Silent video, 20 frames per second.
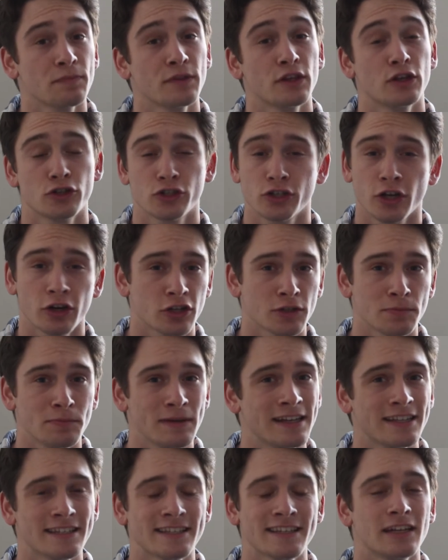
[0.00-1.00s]
your shutter
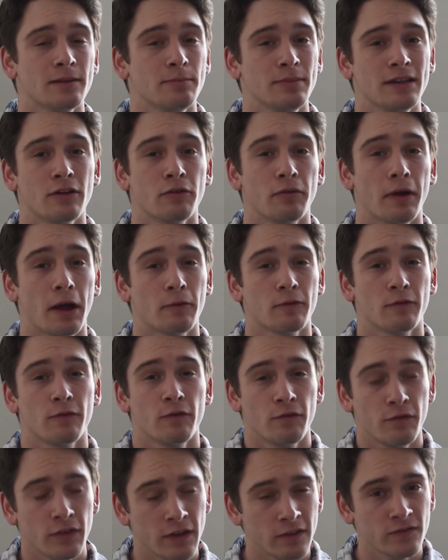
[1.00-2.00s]
speed is going to be around
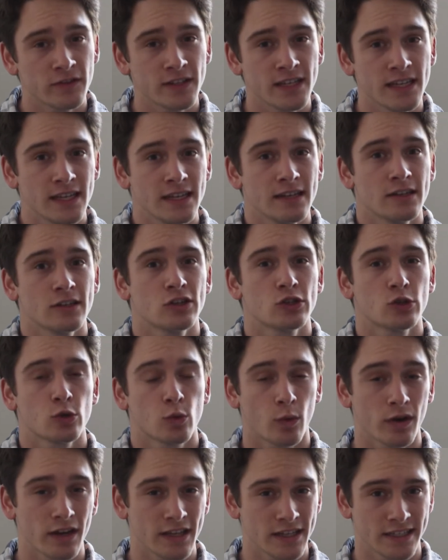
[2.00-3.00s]
15 to
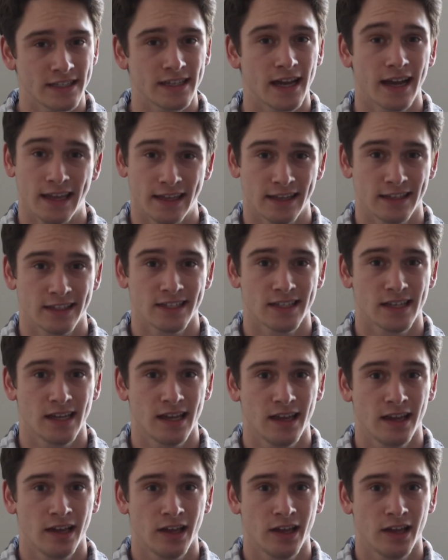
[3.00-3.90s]
20 seconds.